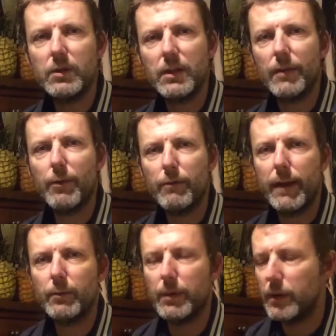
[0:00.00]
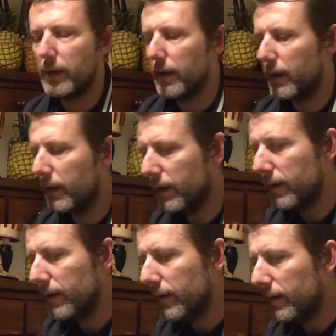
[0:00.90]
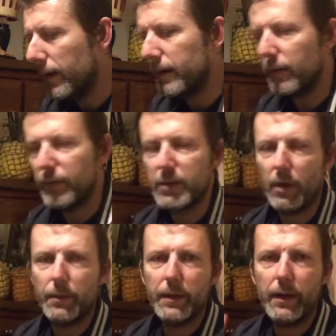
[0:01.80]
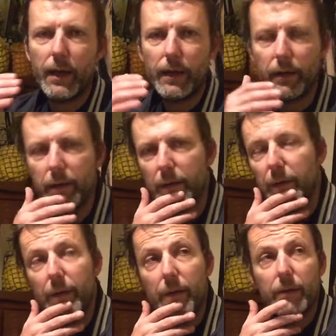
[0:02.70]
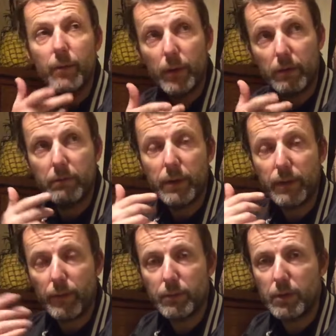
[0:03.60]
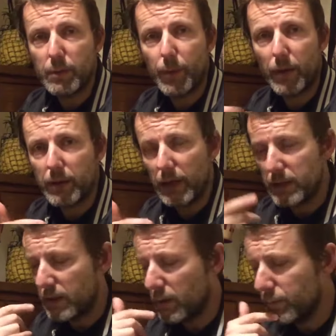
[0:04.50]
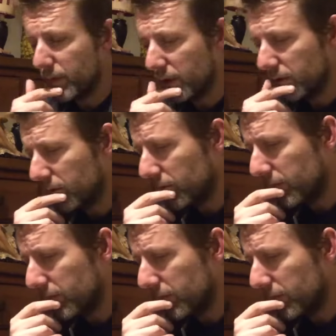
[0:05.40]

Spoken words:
He's never around when any other time of the day. Whenever I'm doing this podcast, he comes in.